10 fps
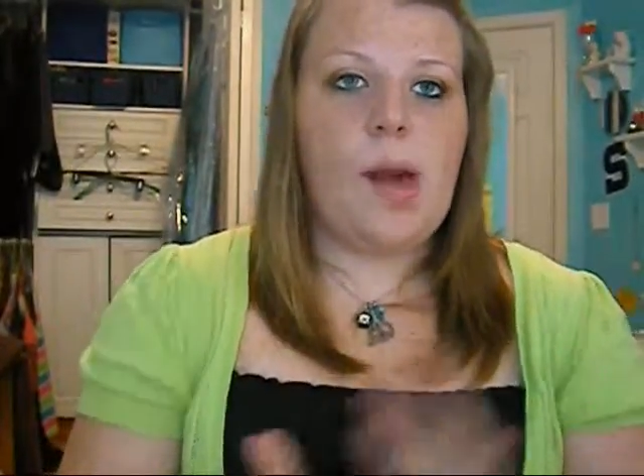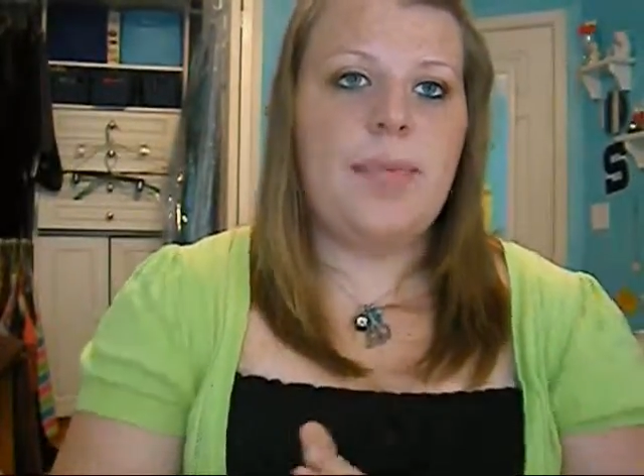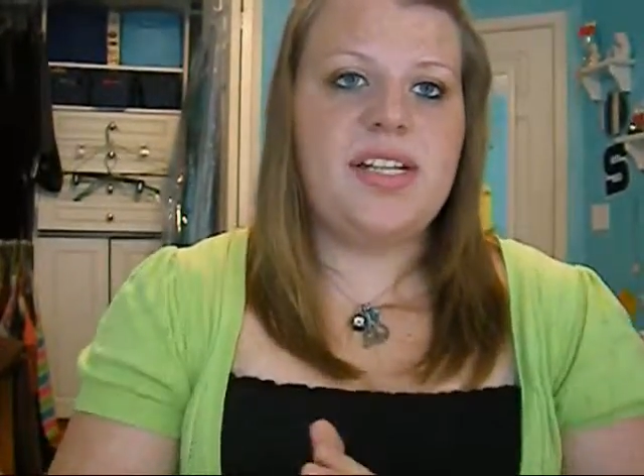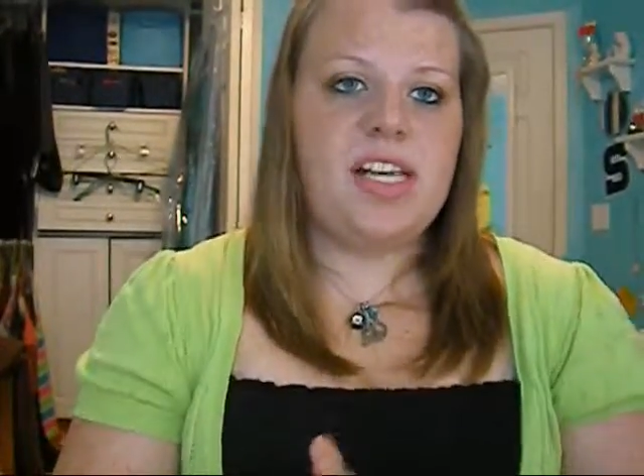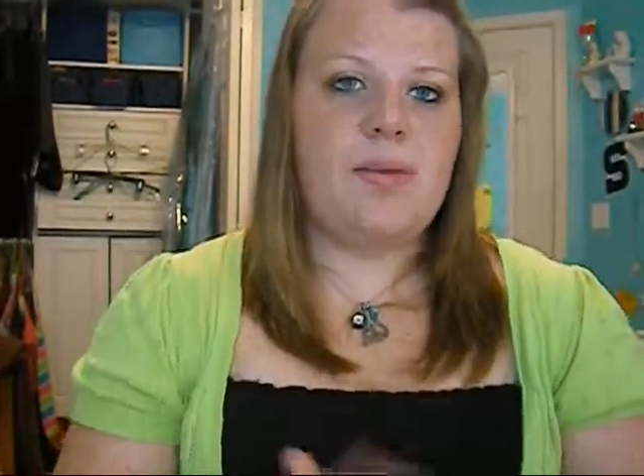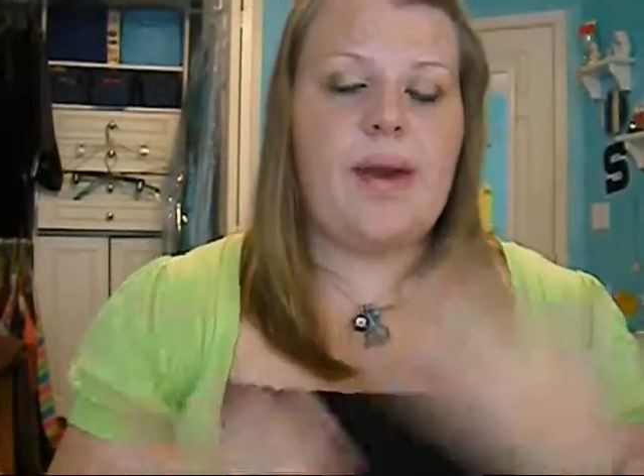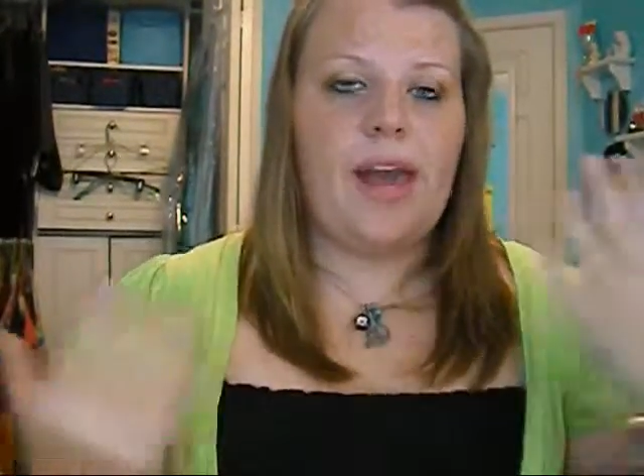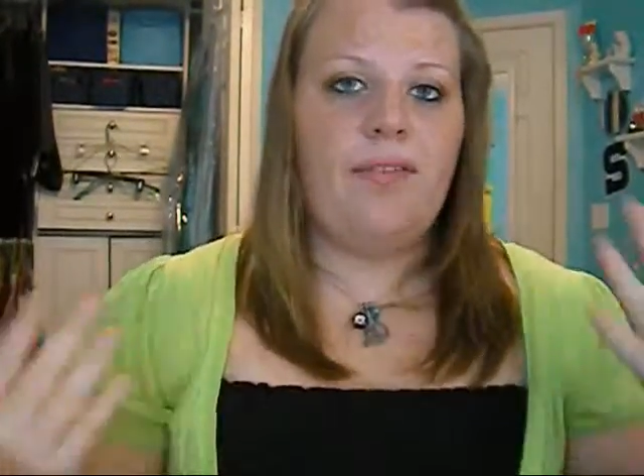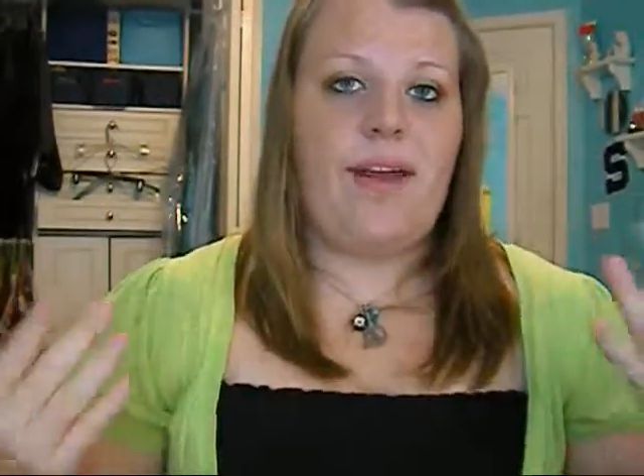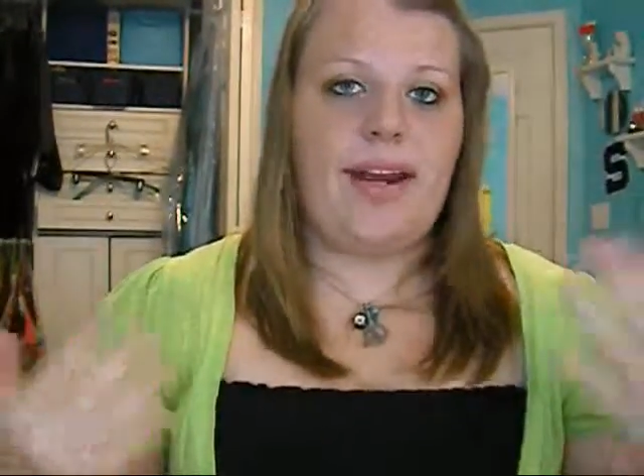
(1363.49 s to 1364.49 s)
so I'm going to say
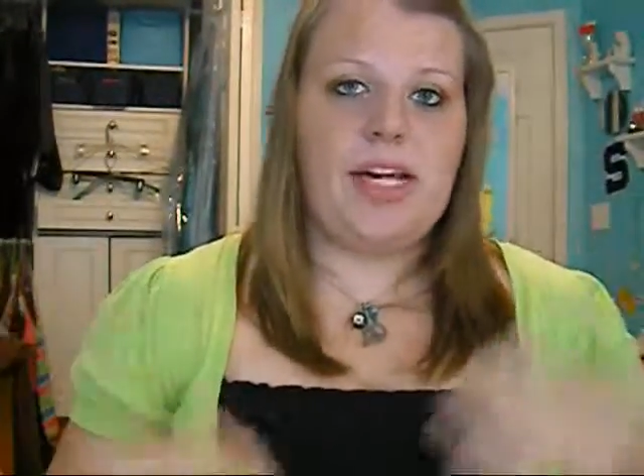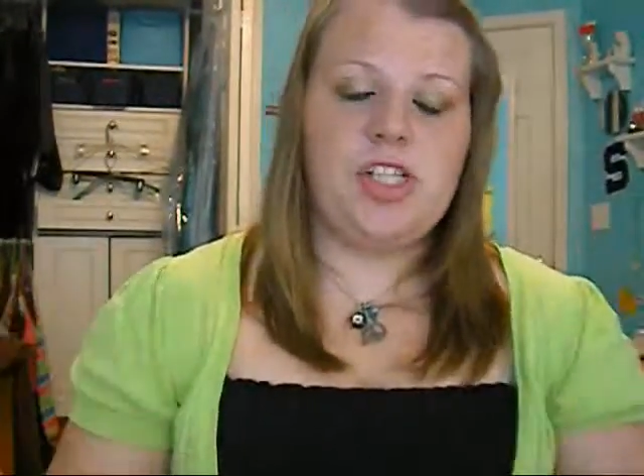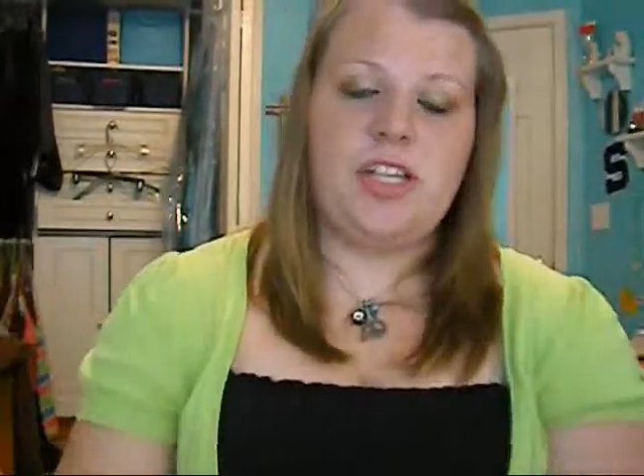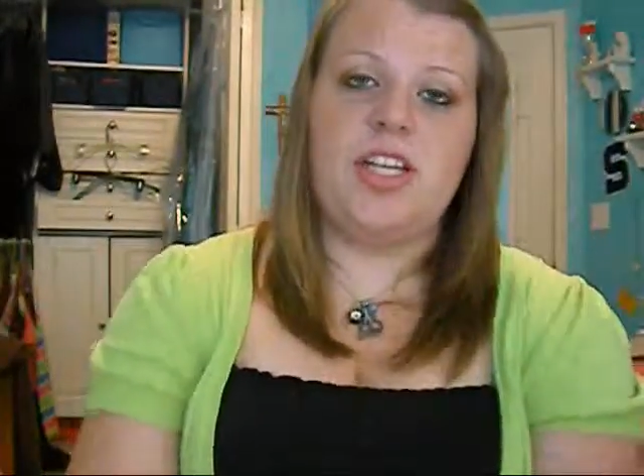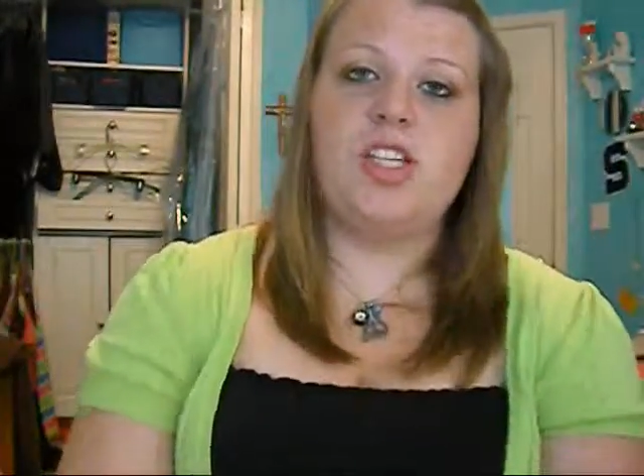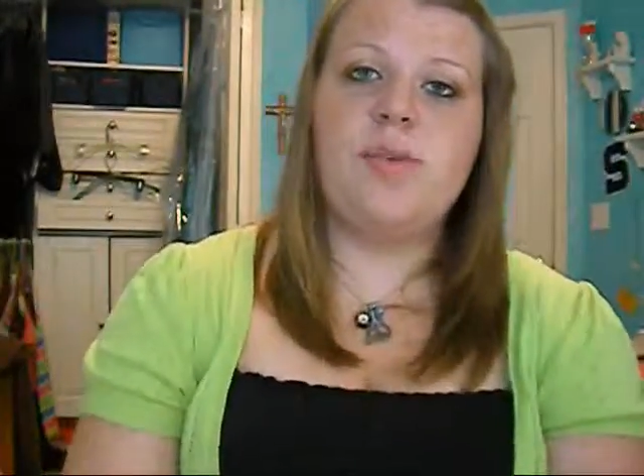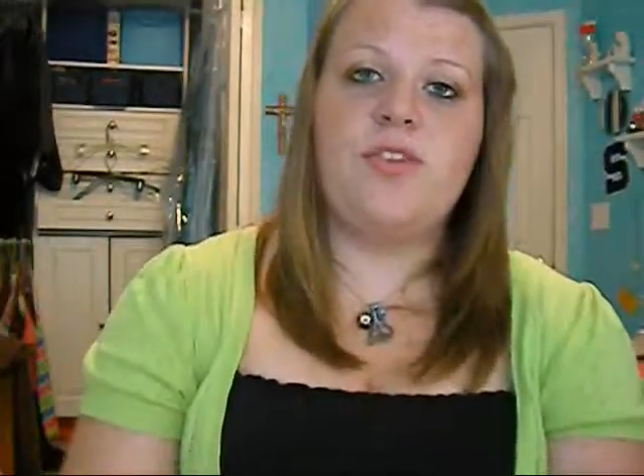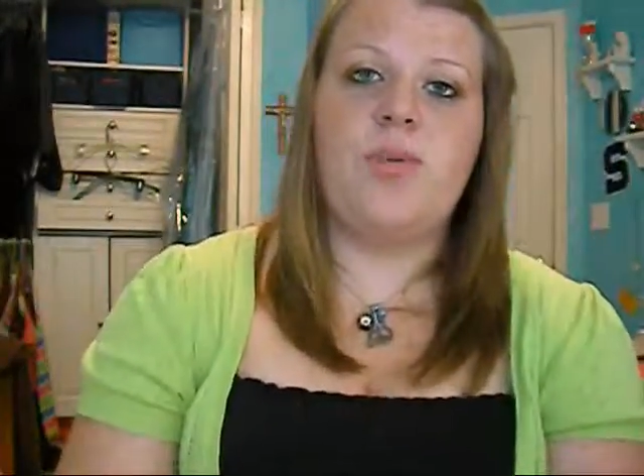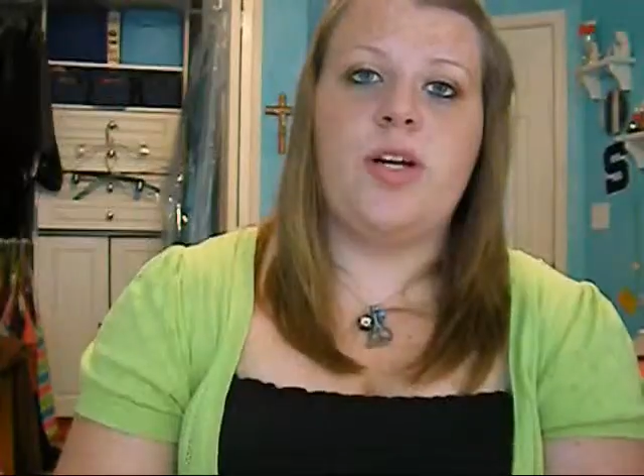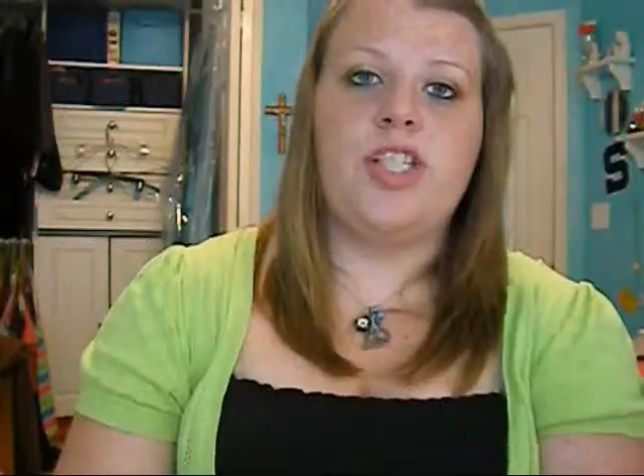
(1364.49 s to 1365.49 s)
goodbye right now. So thanks so
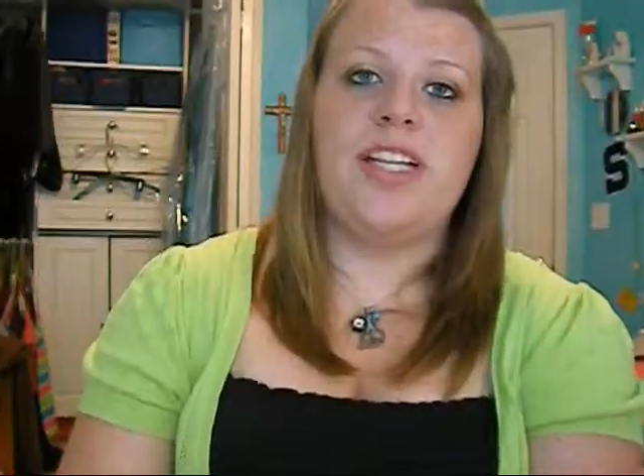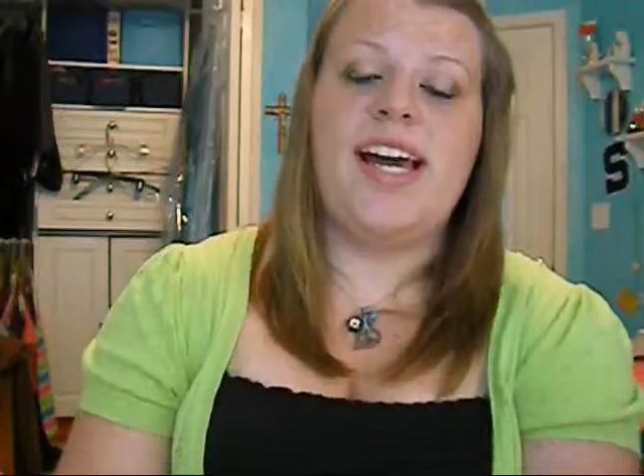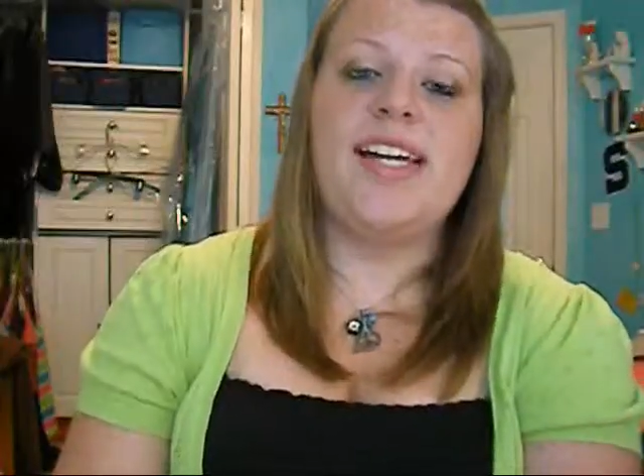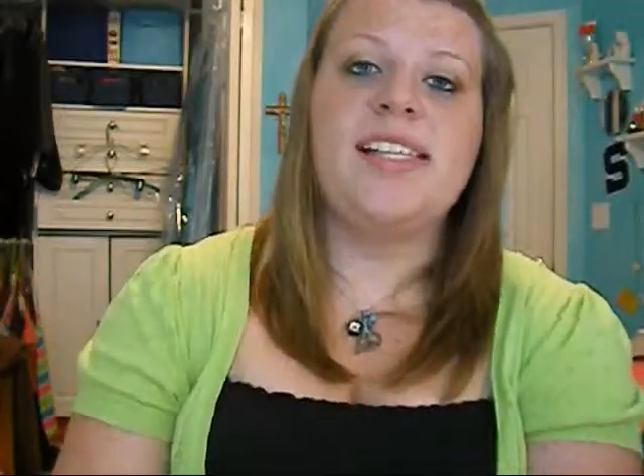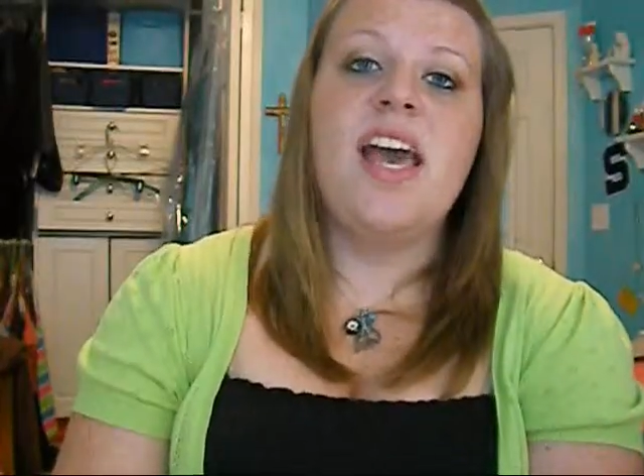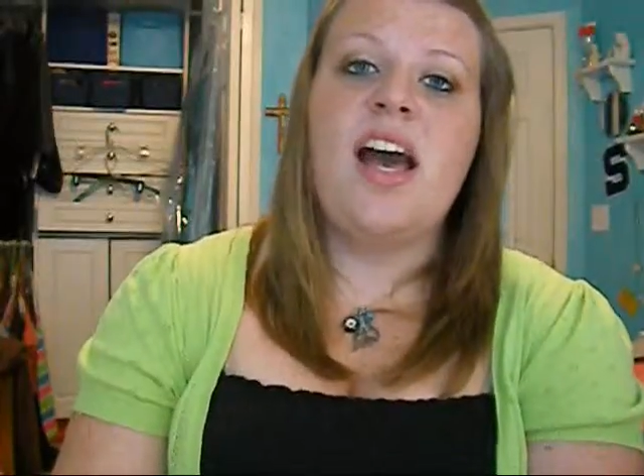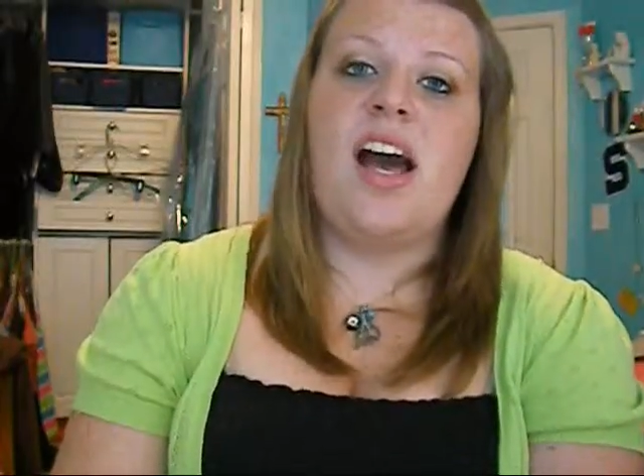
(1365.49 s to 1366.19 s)
much for watching, guys.